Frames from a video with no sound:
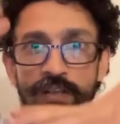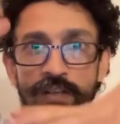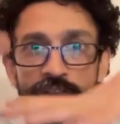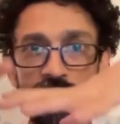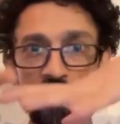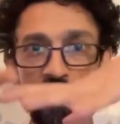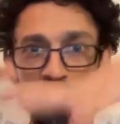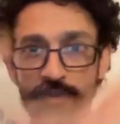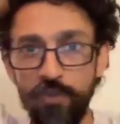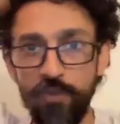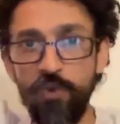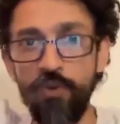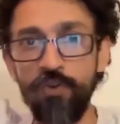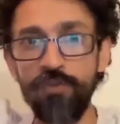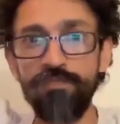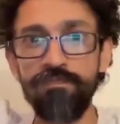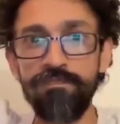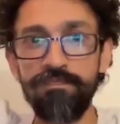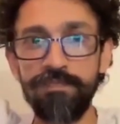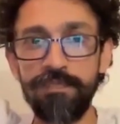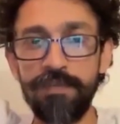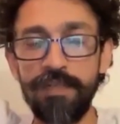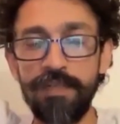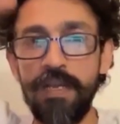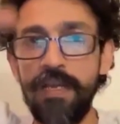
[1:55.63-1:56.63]

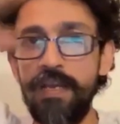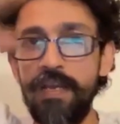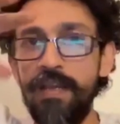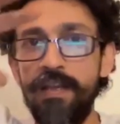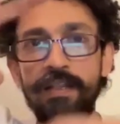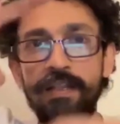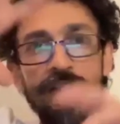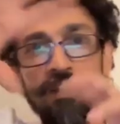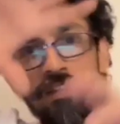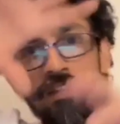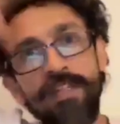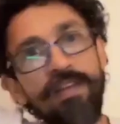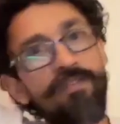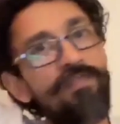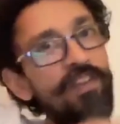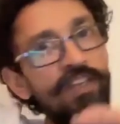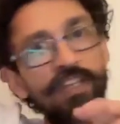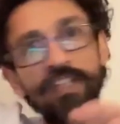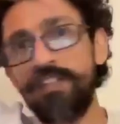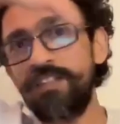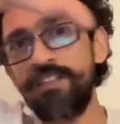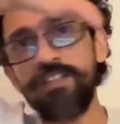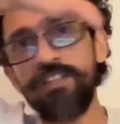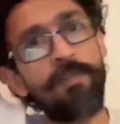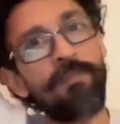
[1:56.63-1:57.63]
so living
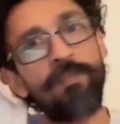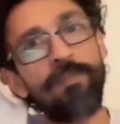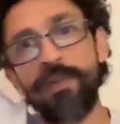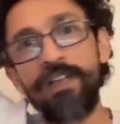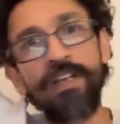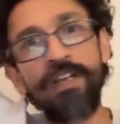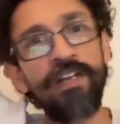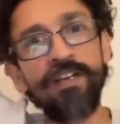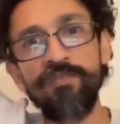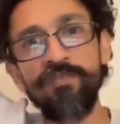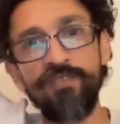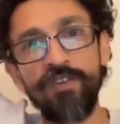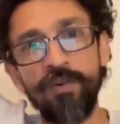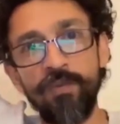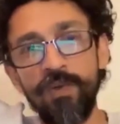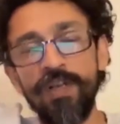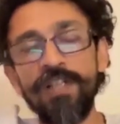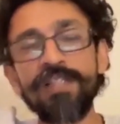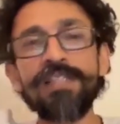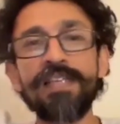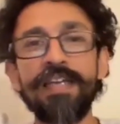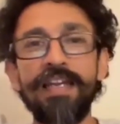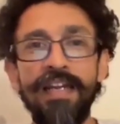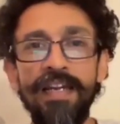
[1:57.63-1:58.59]
in completely different worlds.